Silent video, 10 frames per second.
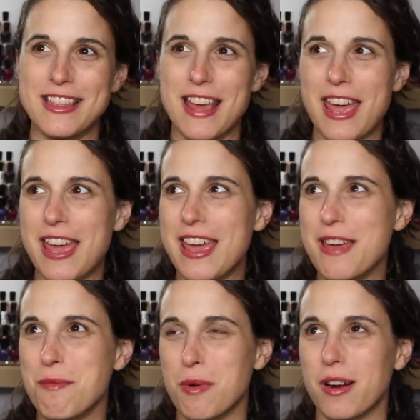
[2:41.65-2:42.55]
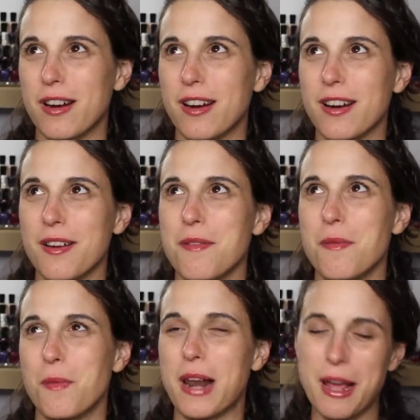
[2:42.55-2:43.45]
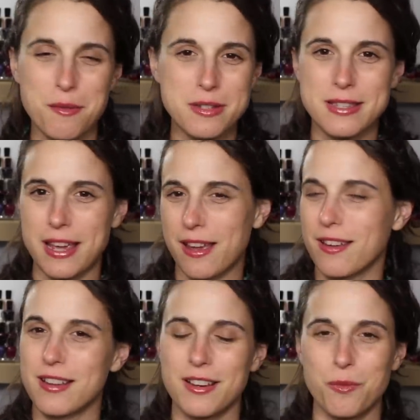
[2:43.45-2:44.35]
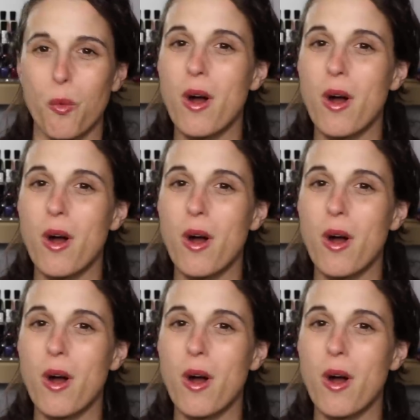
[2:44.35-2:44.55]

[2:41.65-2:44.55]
They were, when I was like,